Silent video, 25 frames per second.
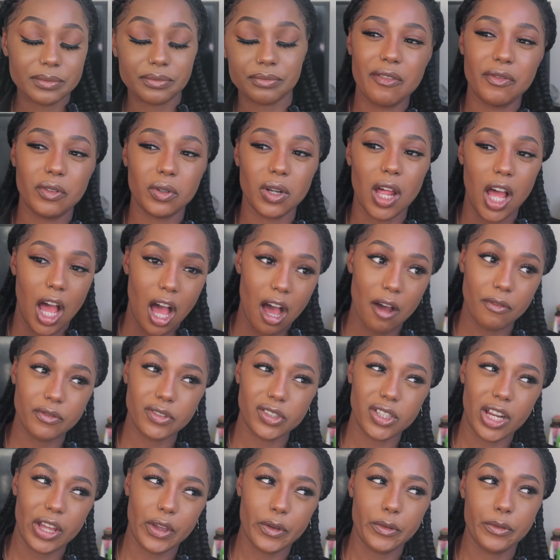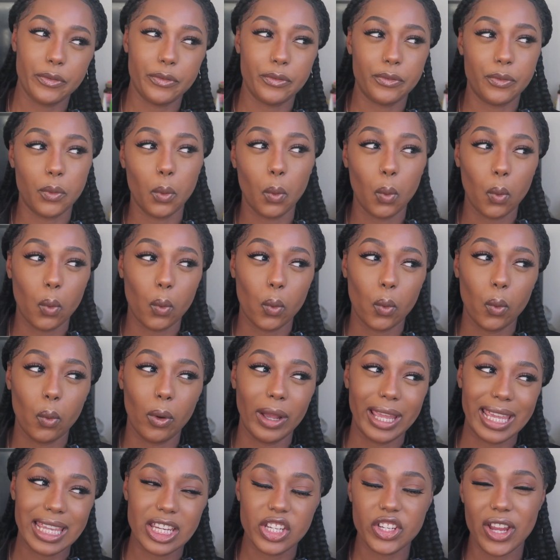I feel like after like
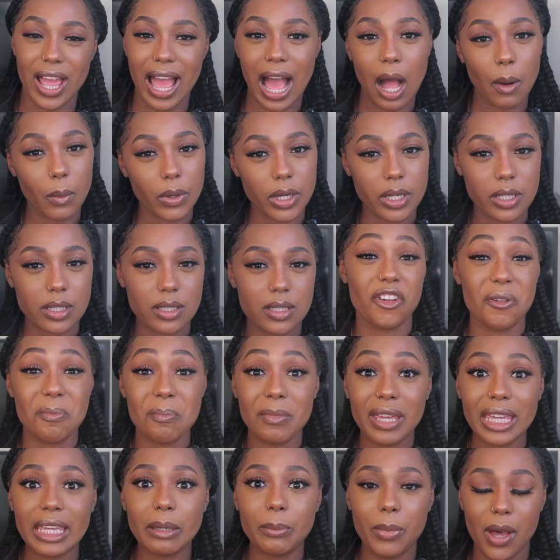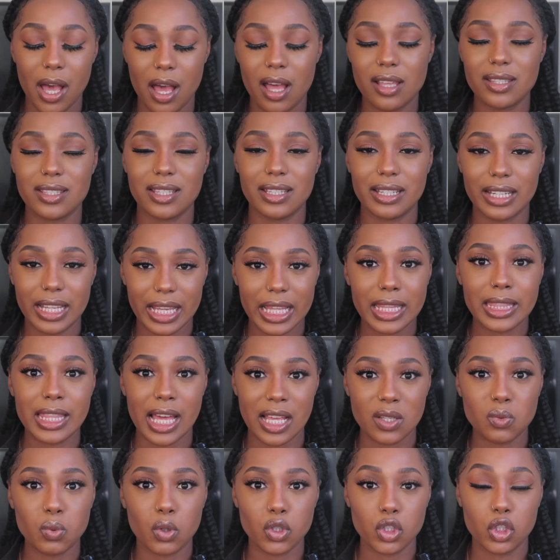4-ish hours, for me personally,
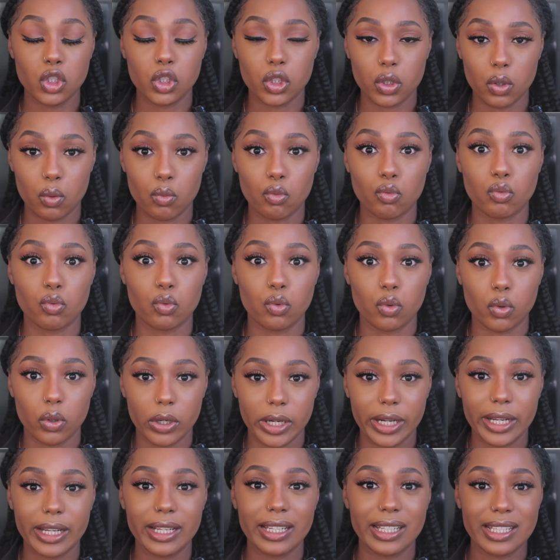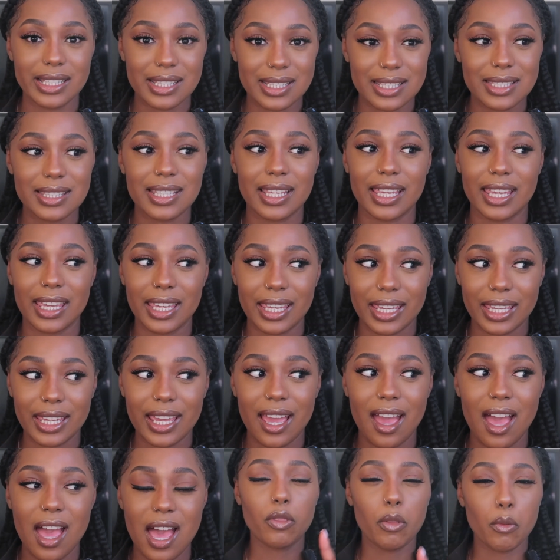that's when you can really
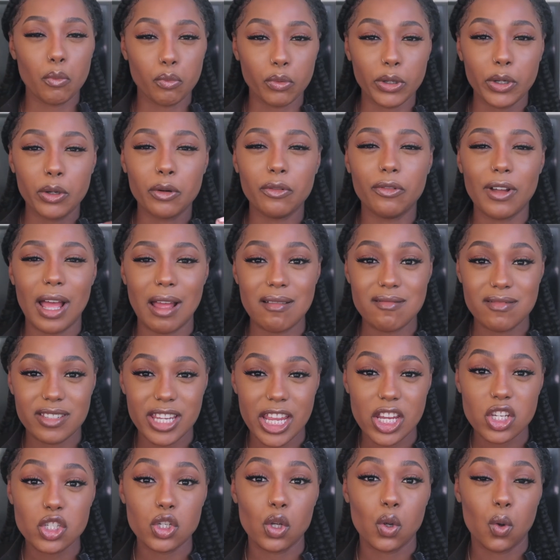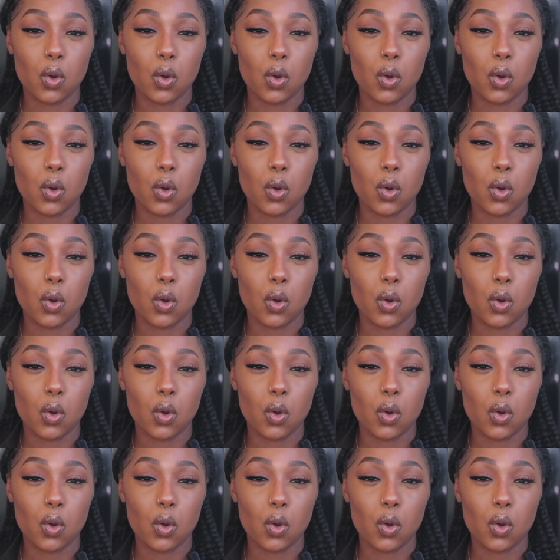see the real foundation